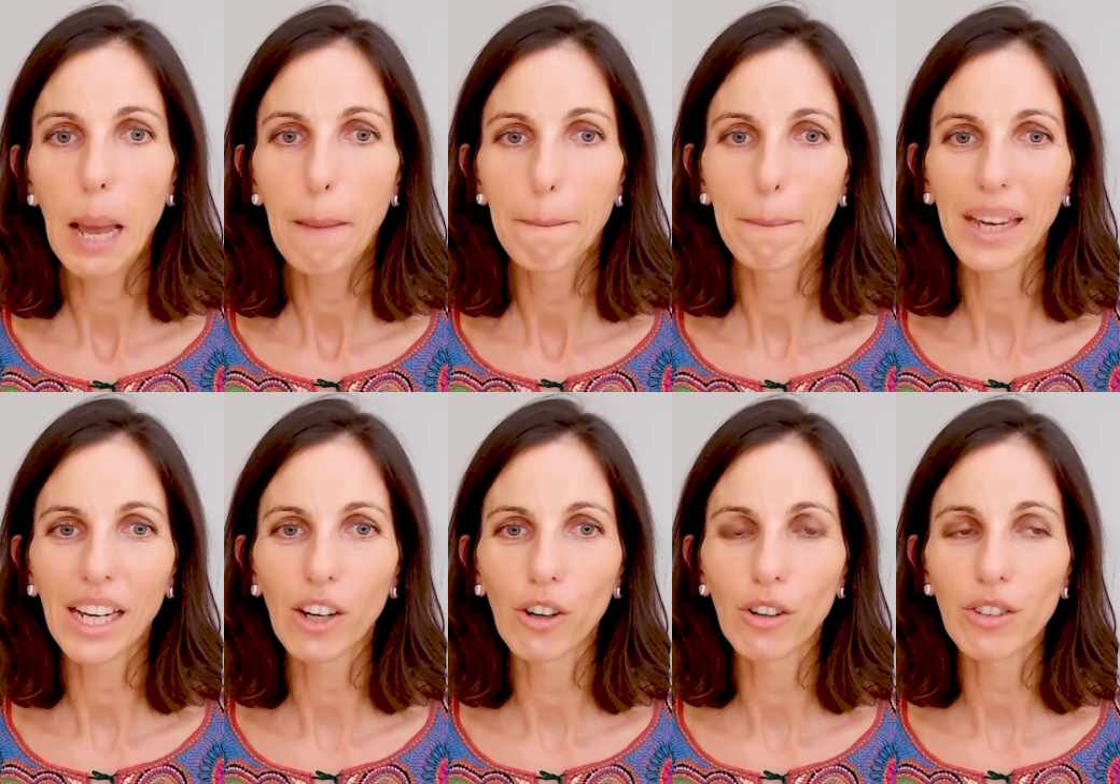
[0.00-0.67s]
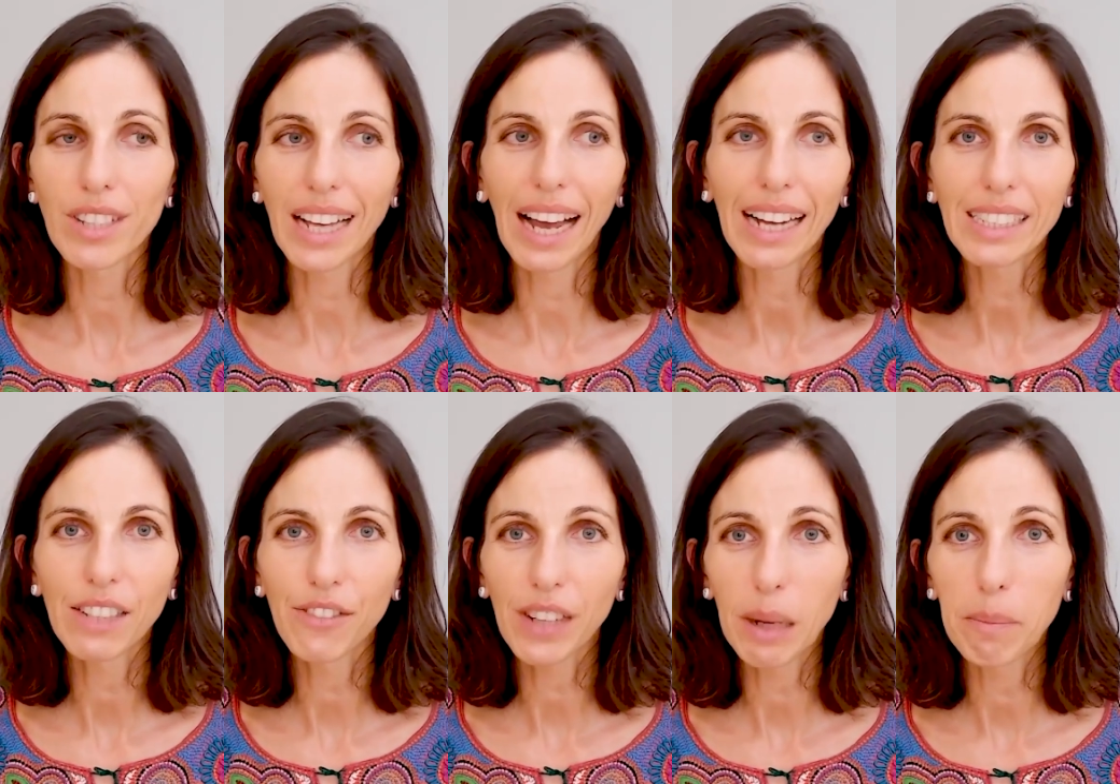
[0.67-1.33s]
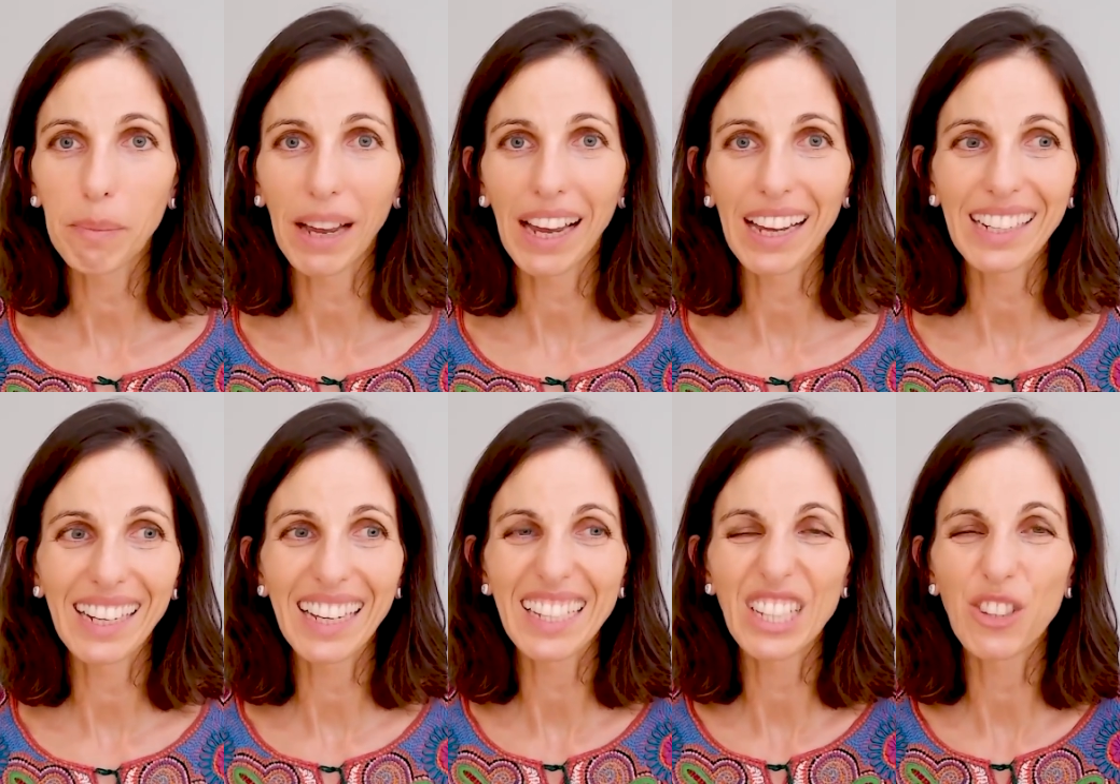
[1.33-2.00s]
because Active Campaign
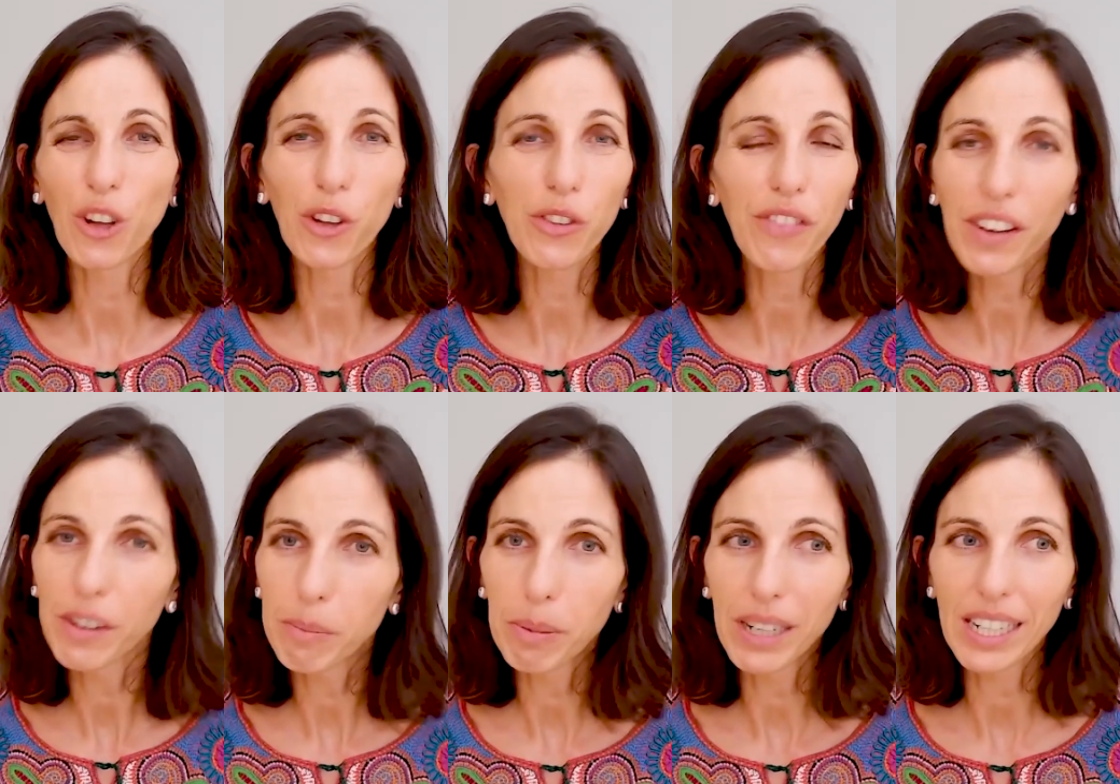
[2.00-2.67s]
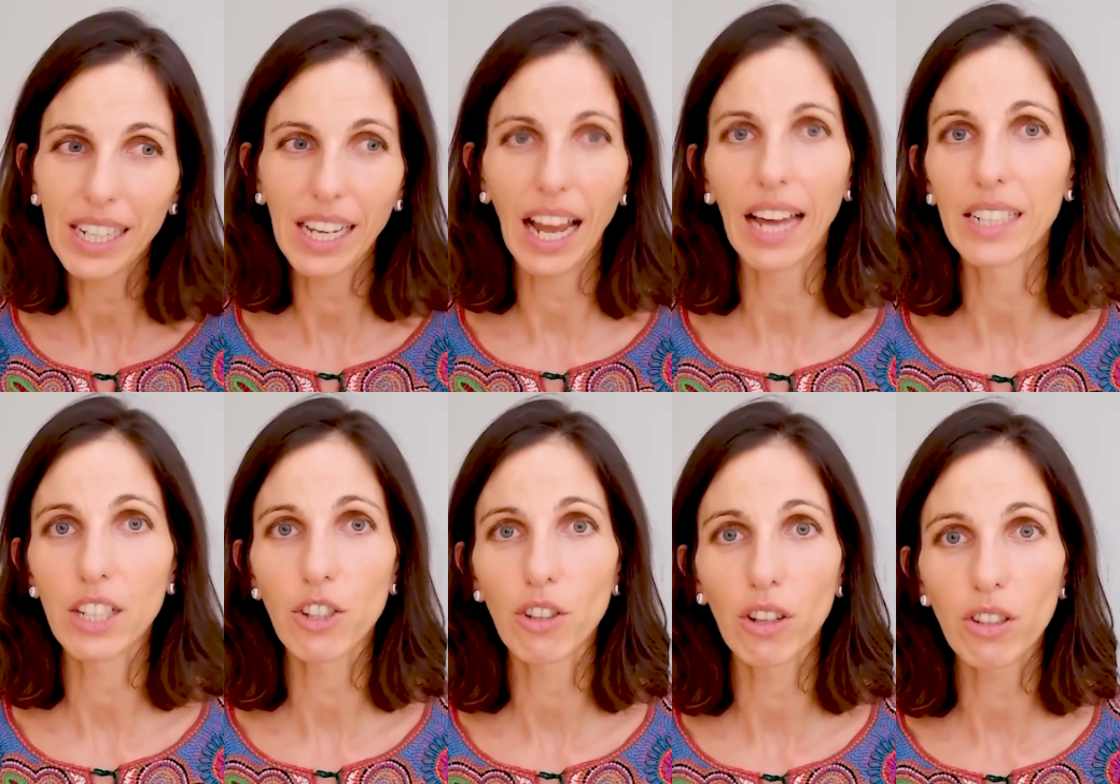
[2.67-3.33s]
is not very pretty and it's not